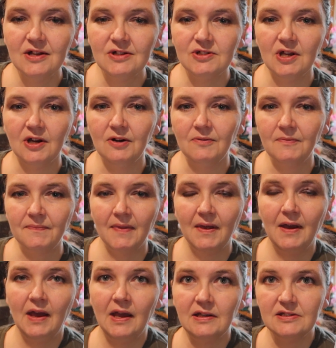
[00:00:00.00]
So
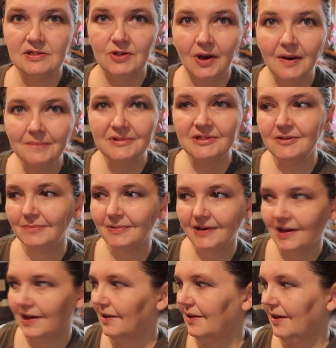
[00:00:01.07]
I stopped to
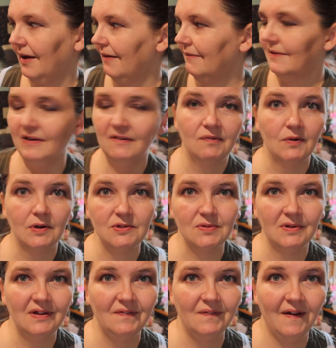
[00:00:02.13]
preheat the oven to
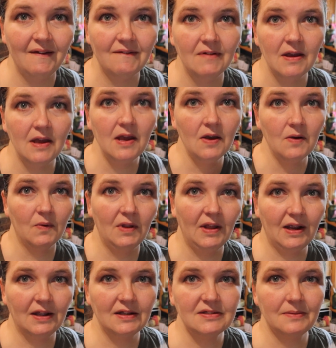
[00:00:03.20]
425. When
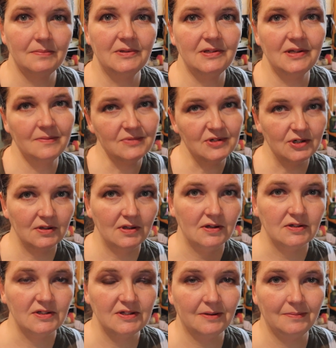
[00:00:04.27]
that gets up to temperature, then
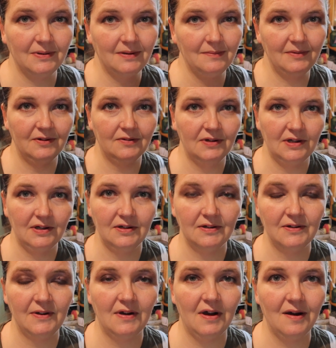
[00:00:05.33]
I'll stop what I'm doing and
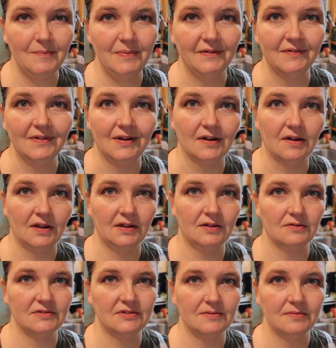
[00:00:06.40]
hop over there and get
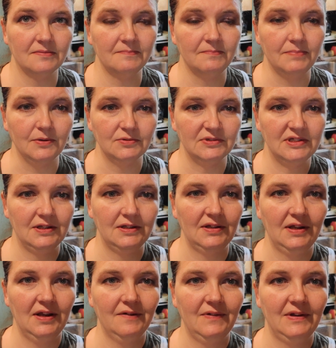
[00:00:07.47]
those bones in
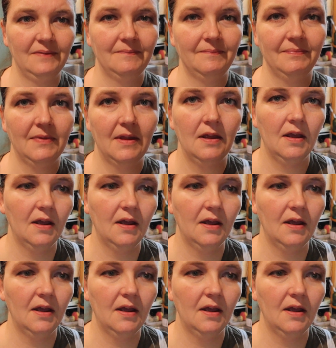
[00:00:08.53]
the oven.